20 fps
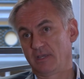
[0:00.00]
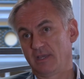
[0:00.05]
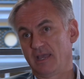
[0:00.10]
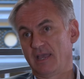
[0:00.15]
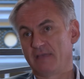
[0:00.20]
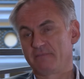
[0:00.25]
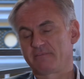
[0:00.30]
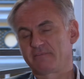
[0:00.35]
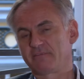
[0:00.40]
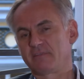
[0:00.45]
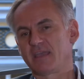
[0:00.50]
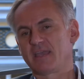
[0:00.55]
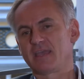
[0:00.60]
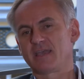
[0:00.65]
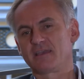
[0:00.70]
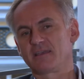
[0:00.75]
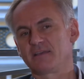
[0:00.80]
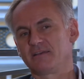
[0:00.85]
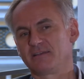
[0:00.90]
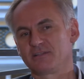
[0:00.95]
And
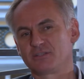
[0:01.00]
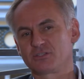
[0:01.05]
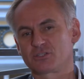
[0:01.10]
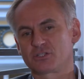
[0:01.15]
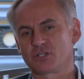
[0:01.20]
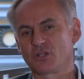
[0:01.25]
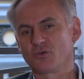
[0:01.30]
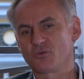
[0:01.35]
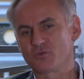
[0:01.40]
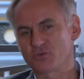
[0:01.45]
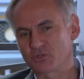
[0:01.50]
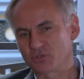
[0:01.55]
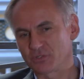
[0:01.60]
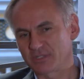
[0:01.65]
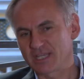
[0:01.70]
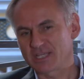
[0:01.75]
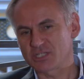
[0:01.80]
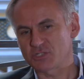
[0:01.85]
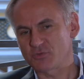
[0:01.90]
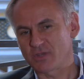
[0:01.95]
their slogan or
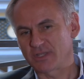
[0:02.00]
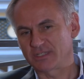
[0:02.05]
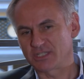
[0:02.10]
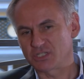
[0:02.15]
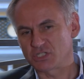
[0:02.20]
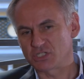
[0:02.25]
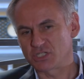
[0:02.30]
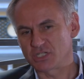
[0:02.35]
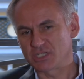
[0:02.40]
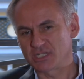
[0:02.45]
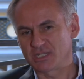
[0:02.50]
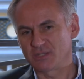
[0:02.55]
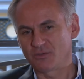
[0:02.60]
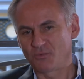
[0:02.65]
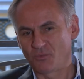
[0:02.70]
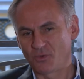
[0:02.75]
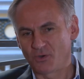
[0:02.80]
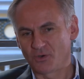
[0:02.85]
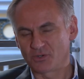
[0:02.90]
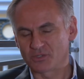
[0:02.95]
their strategy
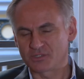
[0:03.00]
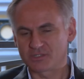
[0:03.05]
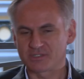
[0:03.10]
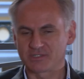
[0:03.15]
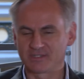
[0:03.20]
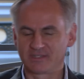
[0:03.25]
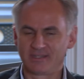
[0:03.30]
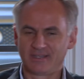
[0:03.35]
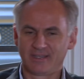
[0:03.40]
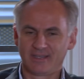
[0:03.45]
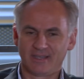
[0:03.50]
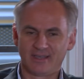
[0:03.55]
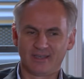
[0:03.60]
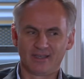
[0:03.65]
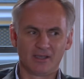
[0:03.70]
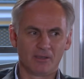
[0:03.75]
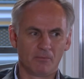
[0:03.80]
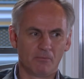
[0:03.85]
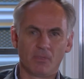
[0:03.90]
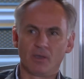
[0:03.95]
was
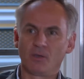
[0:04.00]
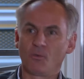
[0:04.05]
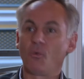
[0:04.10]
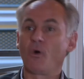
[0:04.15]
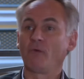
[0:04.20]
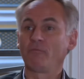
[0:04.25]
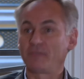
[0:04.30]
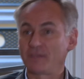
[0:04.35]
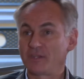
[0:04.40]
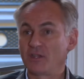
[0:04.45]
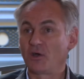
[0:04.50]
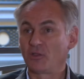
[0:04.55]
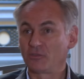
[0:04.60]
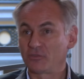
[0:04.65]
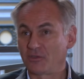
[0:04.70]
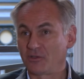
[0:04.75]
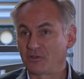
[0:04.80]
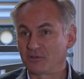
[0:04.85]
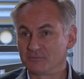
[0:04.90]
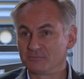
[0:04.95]
"One
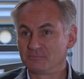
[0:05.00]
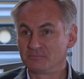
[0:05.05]
Denata."